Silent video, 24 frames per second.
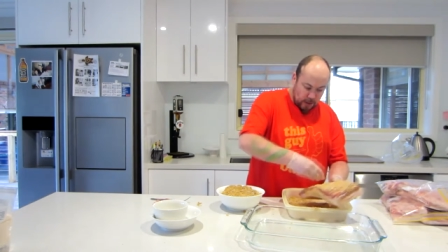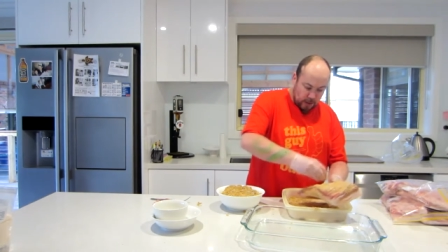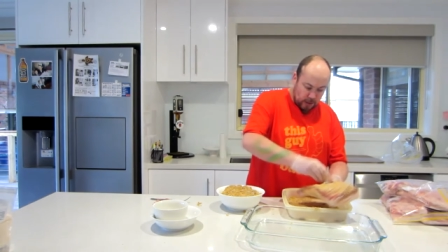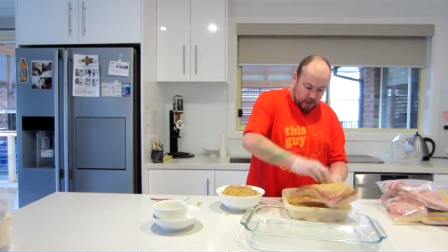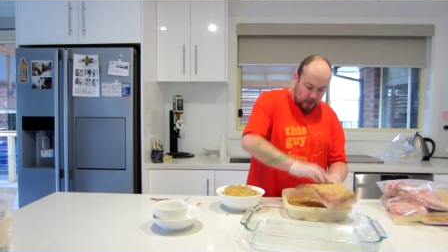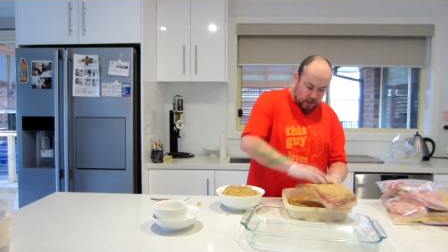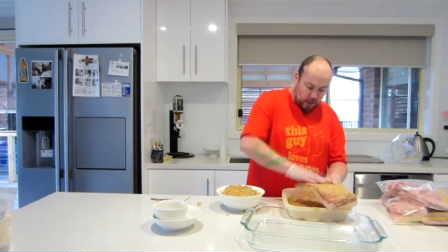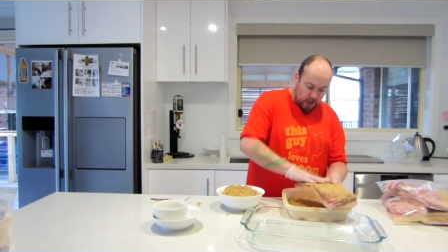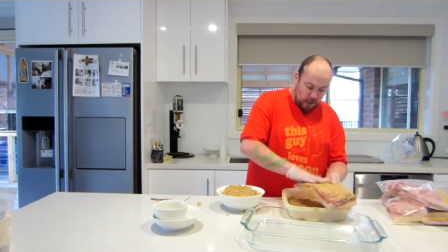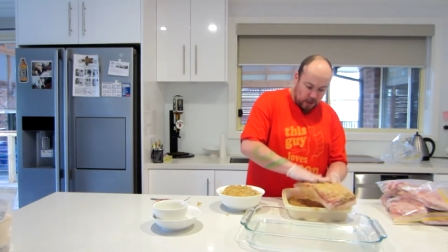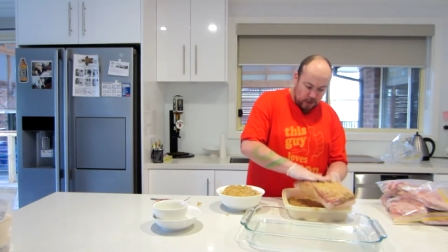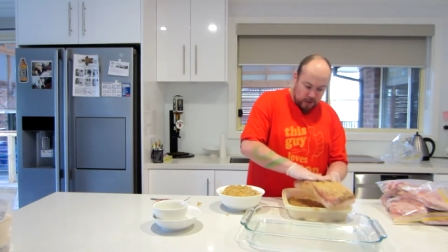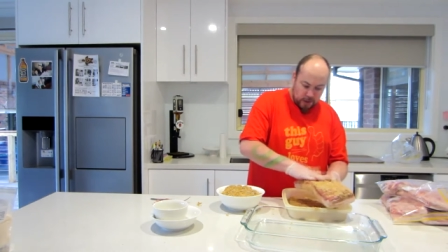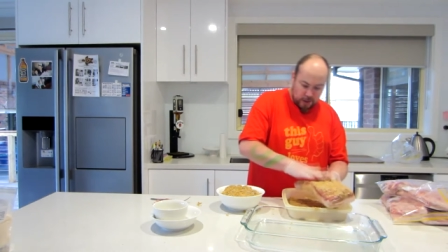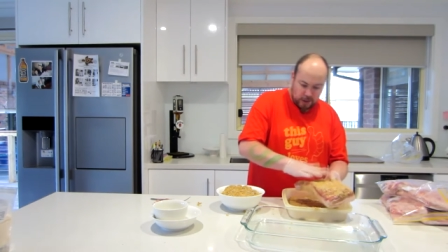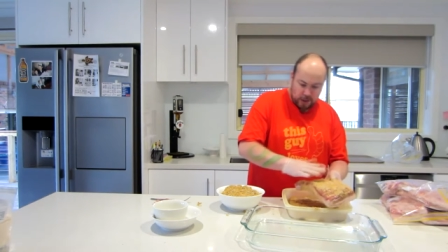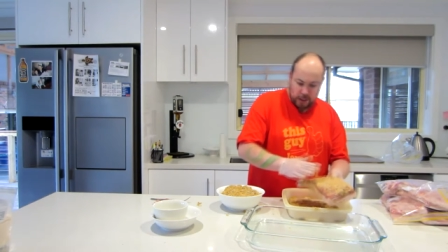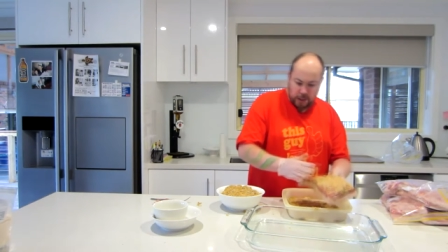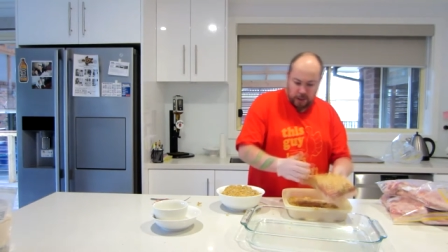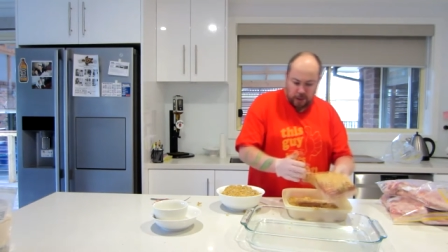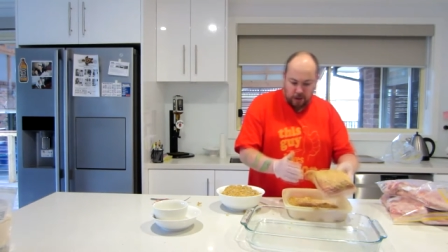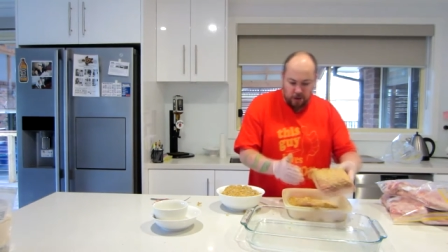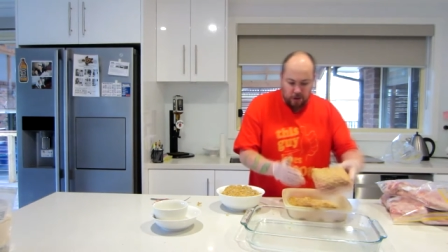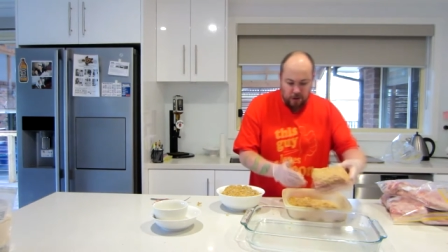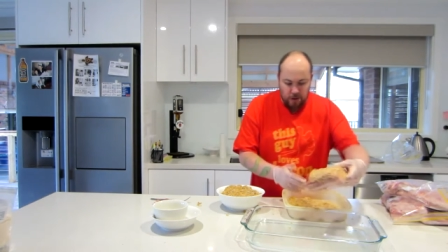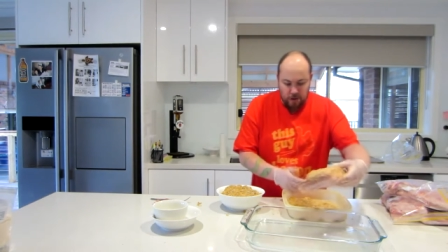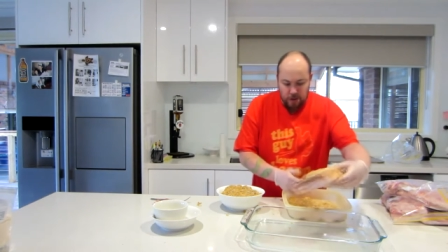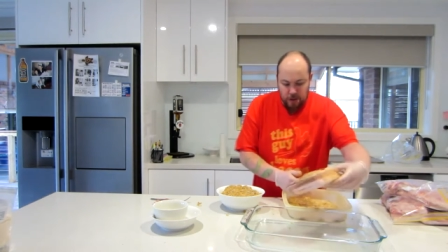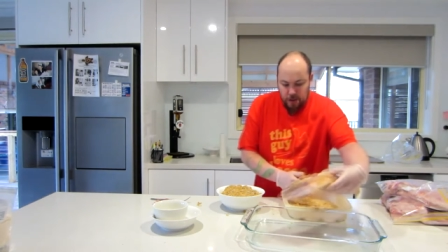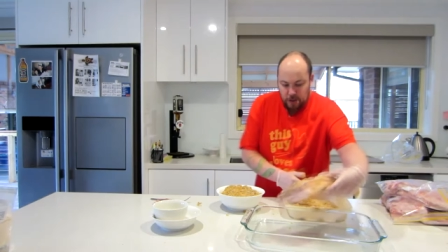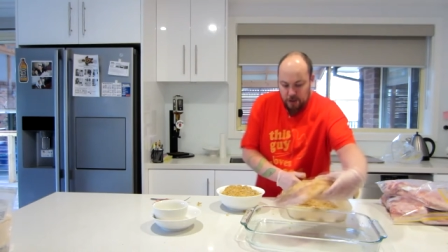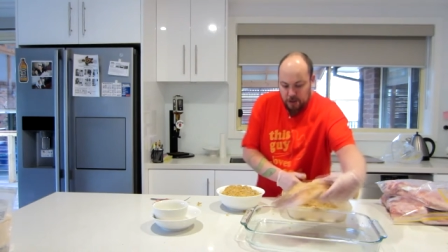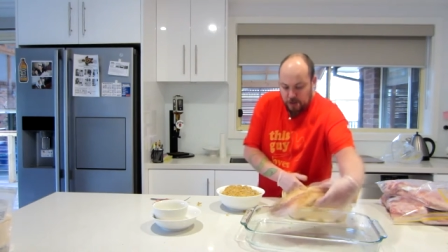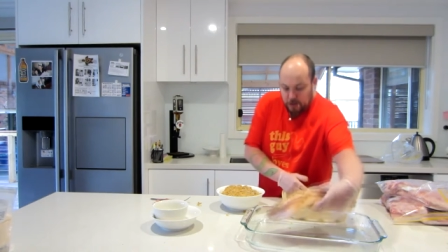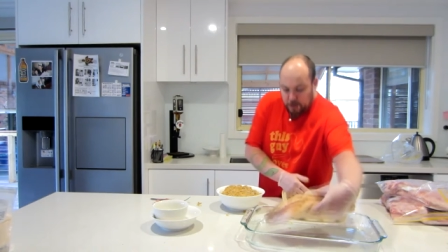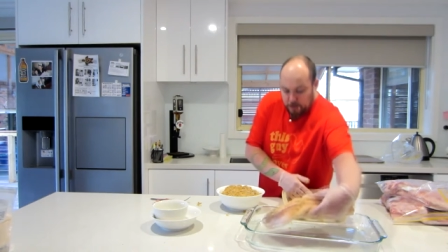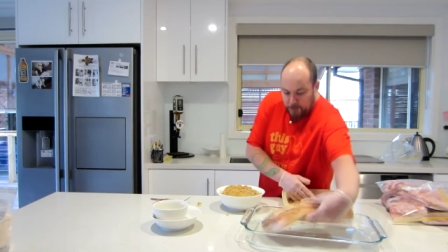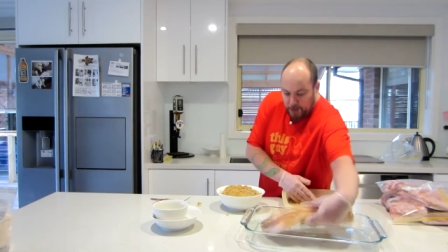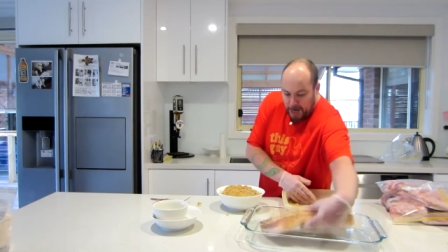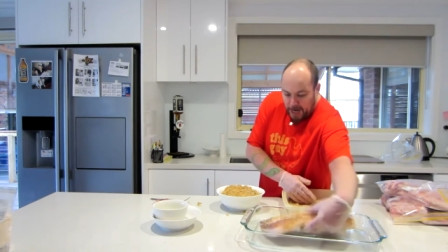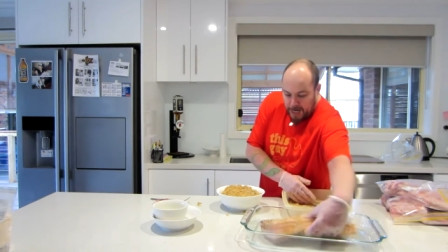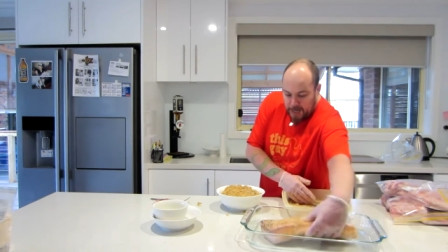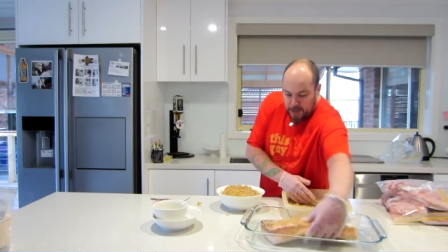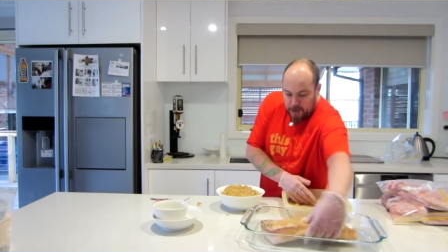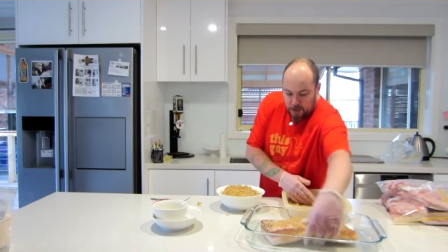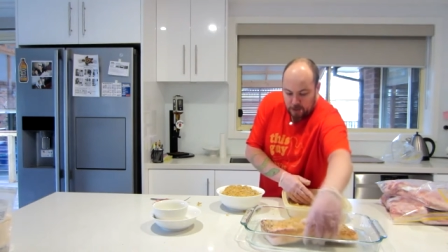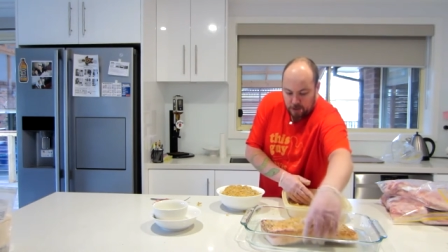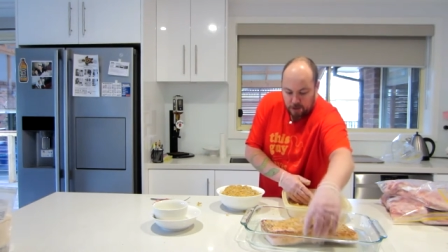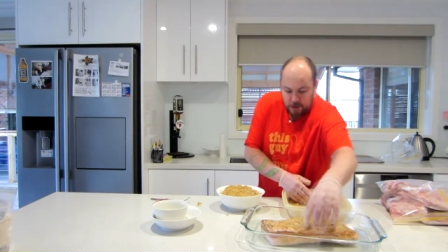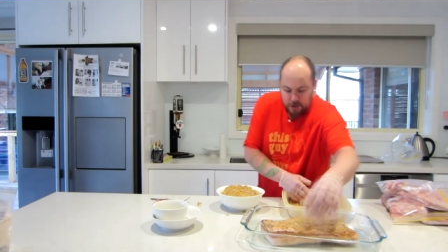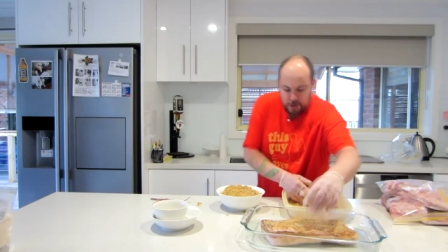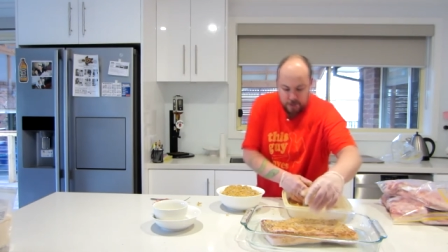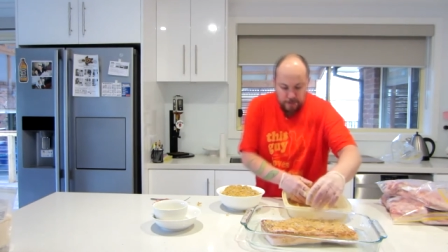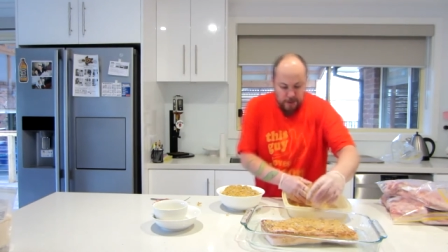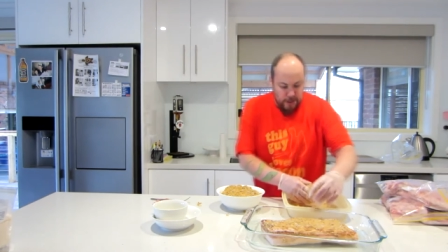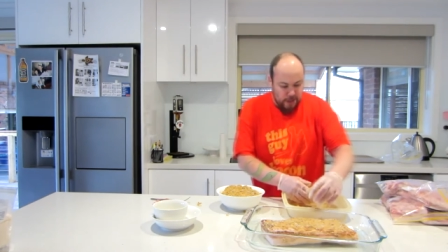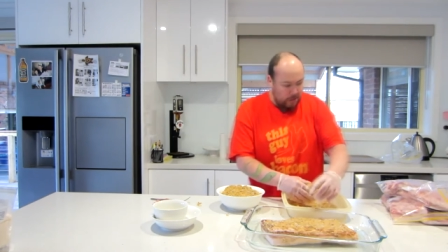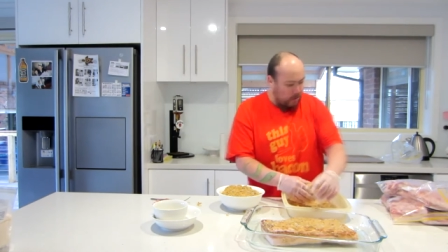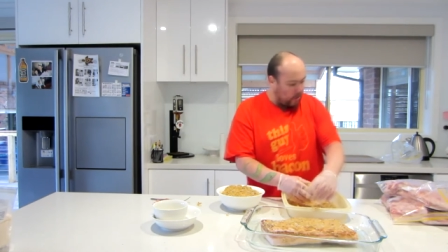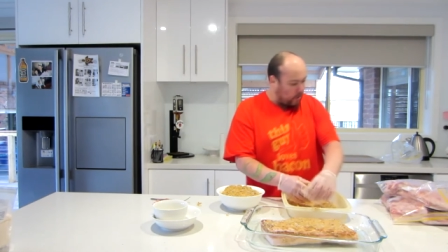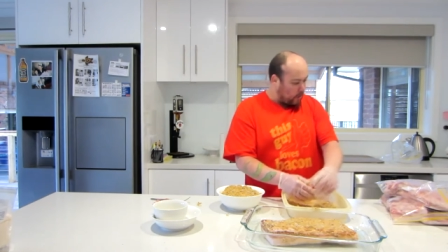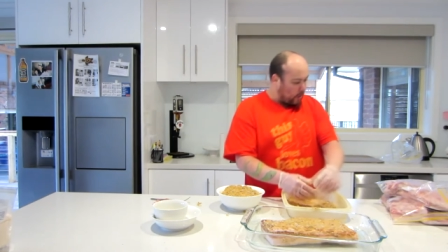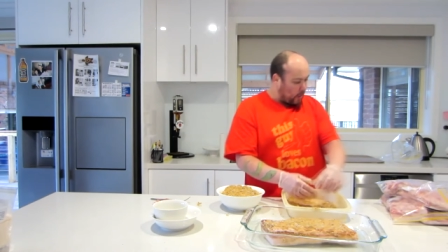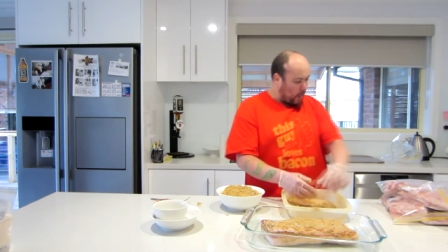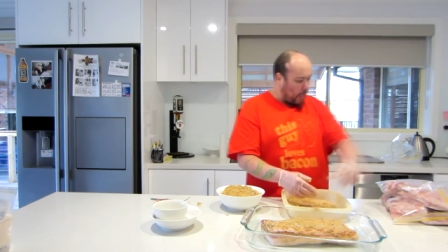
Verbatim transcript: So just get it on, pack it on as much as you